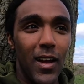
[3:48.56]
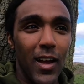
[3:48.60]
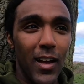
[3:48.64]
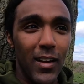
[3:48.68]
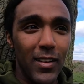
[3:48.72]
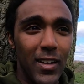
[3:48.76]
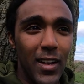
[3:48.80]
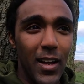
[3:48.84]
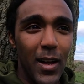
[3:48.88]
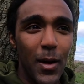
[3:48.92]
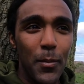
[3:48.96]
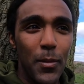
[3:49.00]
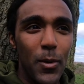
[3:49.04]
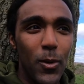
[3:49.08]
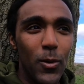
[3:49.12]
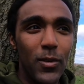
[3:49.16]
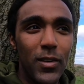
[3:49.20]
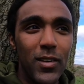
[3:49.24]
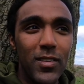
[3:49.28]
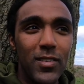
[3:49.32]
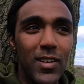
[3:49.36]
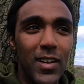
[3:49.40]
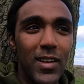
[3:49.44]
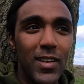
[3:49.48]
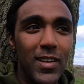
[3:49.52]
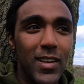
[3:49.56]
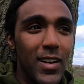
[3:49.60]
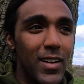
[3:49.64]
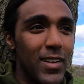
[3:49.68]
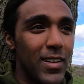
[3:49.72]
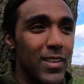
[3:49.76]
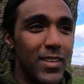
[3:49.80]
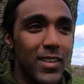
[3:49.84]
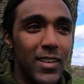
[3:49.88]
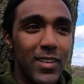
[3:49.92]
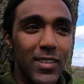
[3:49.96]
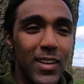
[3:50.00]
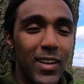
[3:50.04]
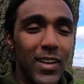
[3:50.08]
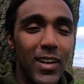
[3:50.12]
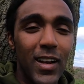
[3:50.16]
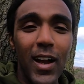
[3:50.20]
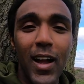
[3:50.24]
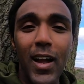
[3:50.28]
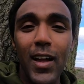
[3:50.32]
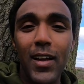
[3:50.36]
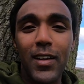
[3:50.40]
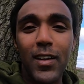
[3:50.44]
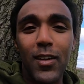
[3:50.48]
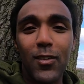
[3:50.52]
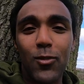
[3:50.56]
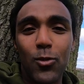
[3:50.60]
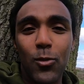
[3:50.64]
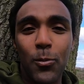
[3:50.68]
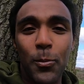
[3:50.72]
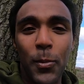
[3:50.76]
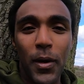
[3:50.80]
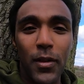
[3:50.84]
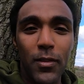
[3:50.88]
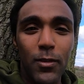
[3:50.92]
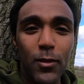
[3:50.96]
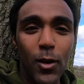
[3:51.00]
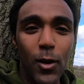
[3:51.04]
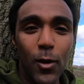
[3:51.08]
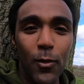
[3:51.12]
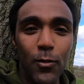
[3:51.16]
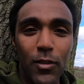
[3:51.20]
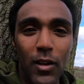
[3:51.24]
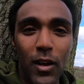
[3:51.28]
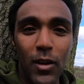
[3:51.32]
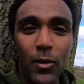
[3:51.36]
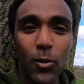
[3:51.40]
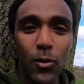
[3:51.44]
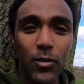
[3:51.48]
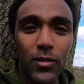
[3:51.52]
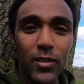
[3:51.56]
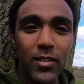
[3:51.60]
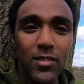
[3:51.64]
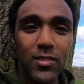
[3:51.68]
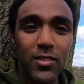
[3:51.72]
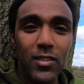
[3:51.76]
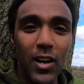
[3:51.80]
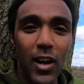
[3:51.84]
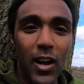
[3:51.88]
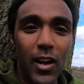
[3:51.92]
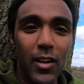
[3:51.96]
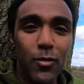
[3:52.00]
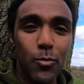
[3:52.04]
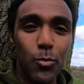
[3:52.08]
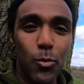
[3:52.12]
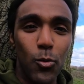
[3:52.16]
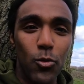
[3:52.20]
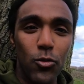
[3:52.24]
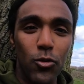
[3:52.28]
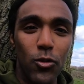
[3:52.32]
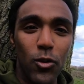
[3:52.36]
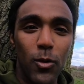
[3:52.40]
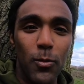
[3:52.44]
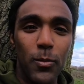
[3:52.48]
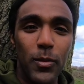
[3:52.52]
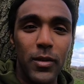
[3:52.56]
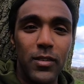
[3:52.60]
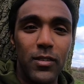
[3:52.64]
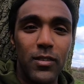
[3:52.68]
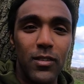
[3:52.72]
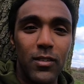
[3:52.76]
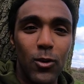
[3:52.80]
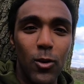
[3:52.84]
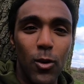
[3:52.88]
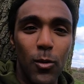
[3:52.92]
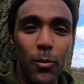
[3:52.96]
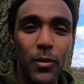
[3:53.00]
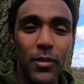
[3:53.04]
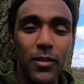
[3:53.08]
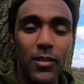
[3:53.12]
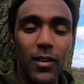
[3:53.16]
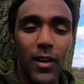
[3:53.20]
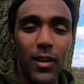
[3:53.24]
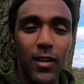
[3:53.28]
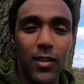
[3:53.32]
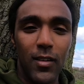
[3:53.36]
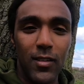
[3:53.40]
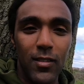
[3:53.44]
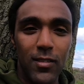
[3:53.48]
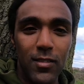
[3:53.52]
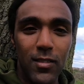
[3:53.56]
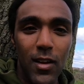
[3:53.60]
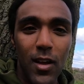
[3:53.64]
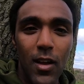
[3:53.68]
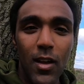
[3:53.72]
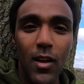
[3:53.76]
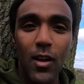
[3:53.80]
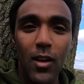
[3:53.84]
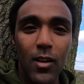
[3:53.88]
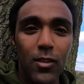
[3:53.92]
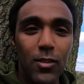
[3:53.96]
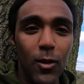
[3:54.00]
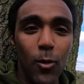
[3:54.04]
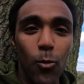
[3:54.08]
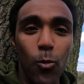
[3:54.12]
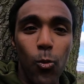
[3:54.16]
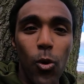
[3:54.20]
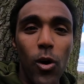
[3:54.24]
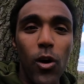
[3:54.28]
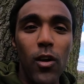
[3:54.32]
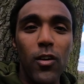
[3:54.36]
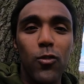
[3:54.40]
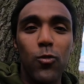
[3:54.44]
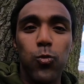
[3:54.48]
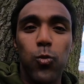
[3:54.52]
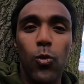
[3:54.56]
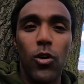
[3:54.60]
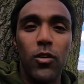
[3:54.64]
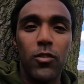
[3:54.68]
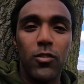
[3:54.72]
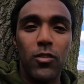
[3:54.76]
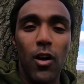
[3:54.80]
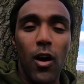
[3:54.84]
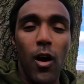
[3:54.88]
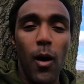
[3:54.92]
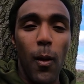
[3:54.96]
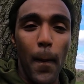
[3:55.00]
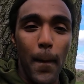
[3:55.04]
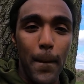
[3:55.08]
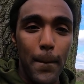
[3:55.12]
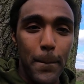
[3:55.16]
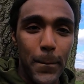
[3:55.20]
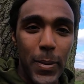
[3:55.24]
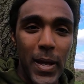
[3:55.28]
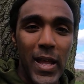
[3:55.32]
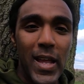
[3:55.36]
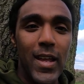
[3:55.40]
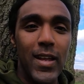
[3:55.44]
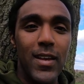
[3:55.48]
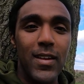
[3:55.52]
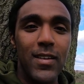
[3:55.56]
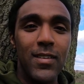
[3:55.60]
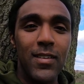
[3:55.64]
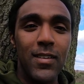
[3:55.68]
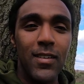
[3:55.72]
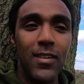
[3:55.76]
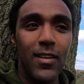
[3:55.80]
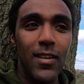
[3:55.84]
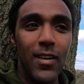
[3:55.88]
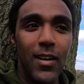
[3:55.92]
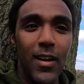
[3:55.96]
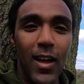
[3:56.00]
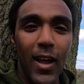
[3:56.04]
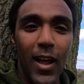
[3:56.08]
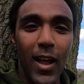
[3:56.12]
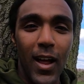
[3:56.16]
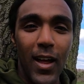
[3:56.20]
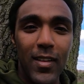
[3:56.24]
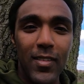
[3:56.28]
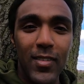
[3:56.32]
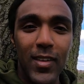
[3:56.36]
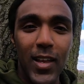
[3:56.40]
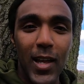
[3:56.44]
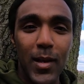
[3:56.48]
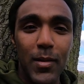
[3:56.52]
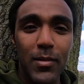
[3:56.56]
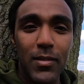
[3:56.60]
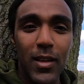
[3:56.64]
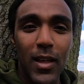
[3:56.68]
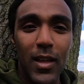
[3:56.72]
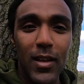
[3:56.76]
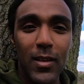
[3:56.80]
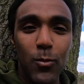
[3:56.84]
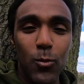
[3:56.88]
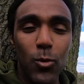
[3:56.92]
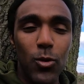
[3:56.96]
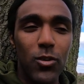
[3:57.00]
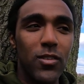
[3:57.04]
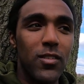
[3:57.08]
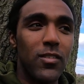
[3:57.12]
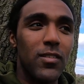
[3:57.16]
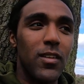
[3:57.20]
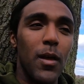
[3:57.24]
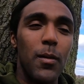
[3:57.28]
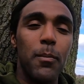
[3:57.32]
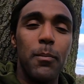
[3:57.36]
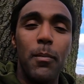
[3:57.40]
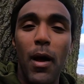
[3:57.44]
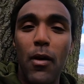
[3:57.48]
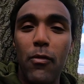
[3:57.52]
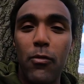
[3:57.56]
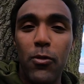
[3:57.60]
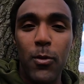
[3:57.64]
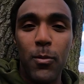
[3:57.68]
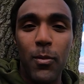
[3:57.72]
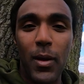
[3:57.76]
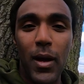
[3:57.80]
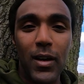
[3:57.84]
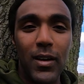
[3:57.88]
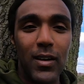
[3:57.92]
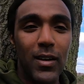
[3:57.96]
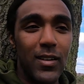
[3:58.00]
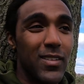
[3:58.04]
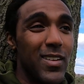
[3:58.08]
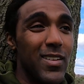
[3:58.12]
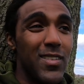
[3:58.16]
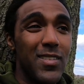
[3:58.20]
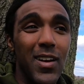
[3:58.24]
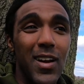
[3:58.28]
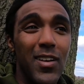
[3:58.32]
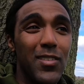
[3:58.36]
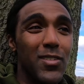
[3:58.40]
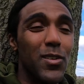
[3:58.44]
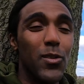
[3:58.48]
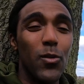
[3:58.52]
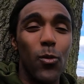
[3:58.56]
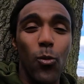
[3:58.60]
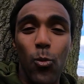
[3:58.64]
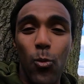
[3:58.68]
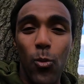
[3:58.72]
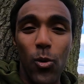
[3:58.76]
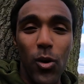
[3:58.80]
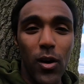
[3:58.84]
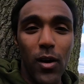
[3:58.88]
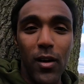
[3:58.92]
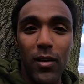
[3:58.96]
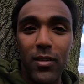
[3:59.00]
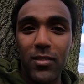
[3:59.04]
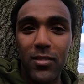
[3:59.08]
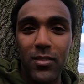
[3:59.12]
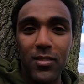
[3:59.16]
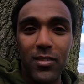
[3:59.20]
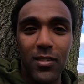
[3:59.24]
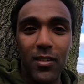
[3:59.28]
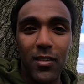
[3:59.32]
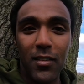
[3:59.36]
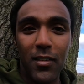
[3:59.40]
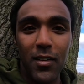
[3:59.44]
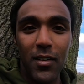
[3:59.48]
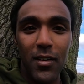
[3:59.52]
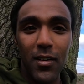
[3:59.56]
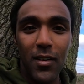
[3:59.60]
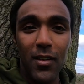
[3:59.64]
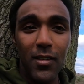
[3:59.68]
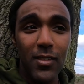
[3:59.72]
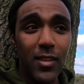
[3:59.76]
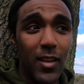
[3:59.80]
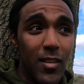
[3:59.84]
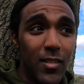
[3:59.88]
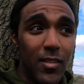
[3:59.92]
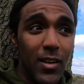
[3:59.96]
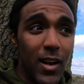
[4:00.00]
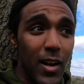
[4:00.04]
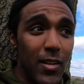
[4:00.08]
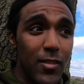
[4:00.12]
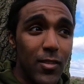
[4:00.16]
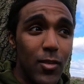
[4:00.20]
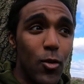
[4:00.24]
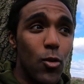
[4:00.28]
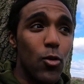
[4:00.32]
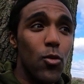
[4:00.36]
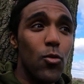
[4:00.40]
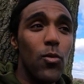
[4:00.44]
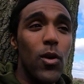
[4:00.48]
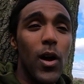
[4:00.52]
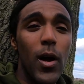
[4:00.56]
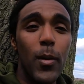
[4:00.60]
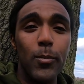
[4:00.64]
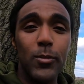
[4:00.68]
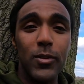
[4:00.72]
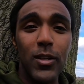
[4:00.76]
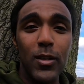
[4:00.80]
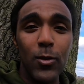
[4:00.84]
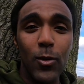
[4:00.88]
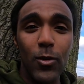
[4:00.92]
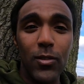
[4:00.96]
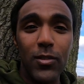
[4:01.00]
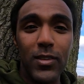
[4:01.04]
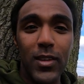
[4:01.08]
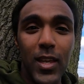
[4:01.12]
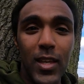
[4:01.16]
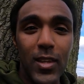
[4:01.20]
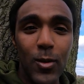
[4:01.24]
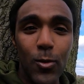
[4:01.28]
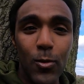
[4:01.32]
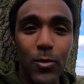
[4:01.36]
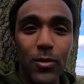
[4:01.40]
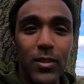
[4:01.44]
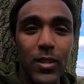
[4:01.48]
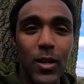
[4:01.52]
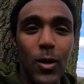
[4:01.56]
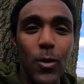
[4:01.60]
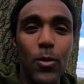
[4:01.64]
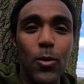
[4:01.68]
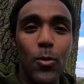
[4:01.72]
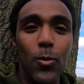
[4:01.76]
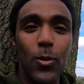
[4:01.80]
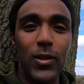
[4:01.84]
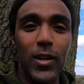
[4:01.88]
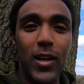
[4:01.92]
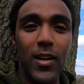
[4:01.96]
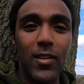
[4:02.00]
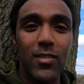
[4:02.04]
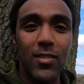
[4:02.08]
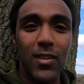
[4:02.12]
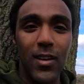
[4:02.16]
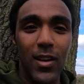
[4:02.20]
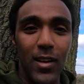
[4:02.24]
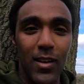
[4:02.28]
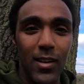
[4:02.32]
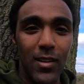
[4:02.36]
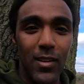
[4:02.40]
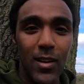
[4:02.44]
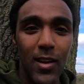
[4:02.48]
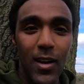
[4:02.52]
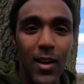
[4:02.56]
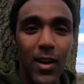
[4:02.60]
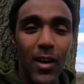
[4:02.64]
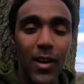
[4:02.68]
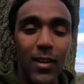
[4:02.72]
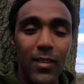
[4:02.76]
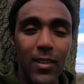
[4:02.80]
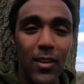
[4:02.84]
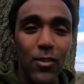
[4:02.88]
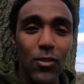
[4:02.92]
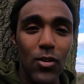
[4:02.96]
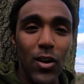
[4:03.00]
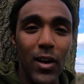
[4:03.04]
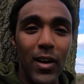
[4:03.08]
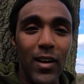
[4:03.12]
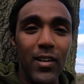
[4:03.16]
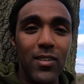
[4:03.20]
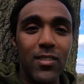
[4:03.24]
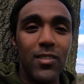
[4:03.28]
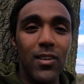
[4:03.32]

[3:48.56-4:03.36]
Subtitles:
And I mean, honestly, the guy gets on my nerves. Like, a lot of these Sky Sports commentators, the worst ones are Bean and what's his name, Matthew Macklin. These guys are the worst. These guys are corrupt. They don't tell you what they see. They're trying to